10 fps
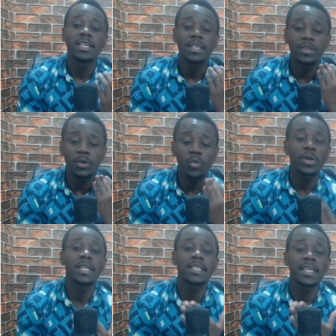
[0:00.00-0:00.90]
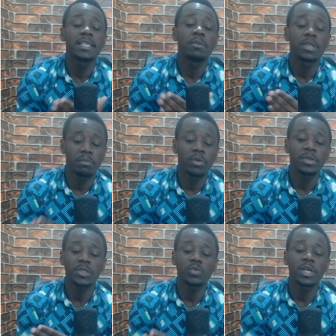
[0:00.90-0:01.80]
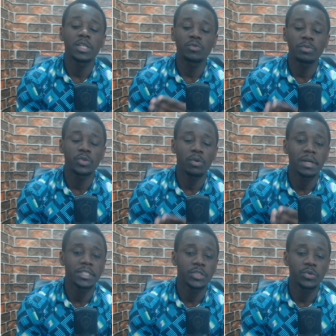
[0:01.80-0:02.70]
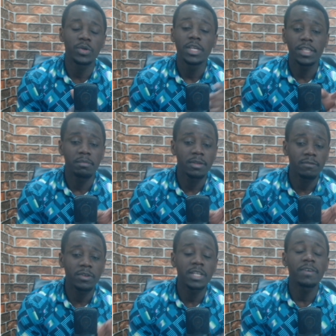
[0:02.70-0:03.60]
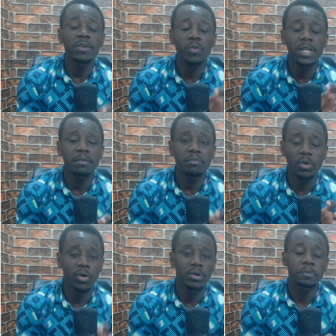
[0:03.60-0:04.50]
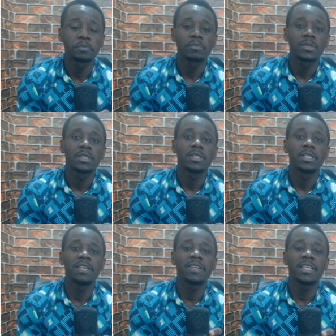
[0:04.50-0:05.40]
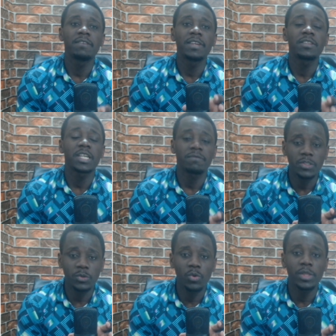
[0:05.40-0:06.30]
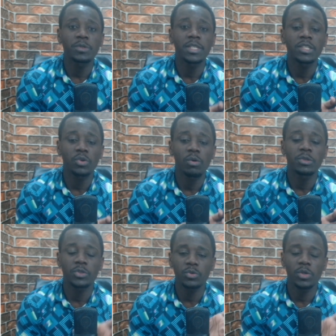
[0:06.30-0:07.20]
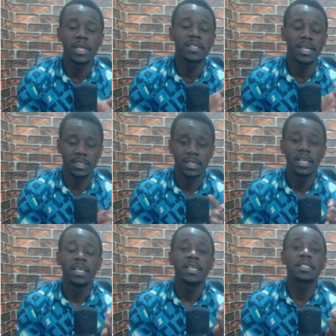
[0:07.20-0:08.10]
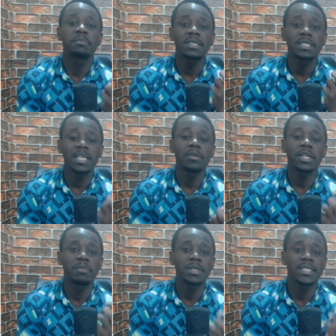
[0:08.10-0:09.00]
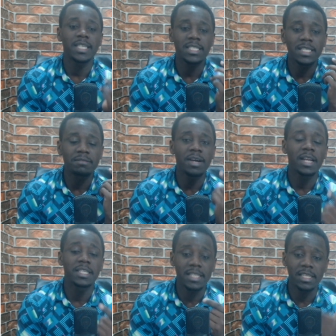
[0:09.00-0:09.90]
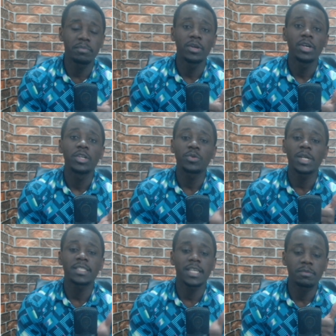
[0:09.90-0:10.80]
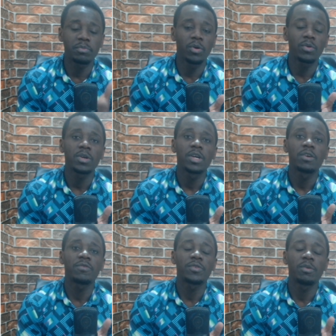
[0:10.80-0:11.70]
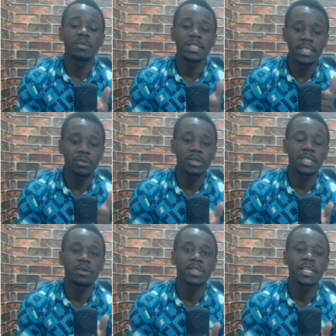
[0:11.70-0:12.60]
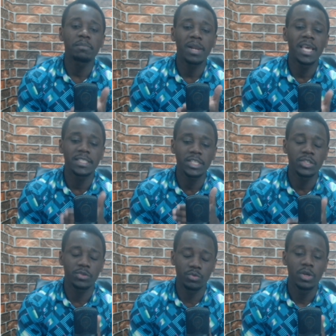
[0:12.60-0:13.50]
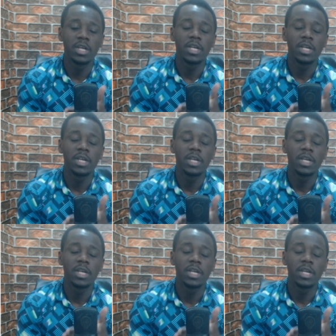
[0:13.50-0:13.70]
They couldn't get him on the ball. That's why he dropped so much into the midfield. Even when the ball, even in that first goal that he did score, you saw to it that it's Martial that makes that run deep to get that ball from Diego Dero. Then he plays into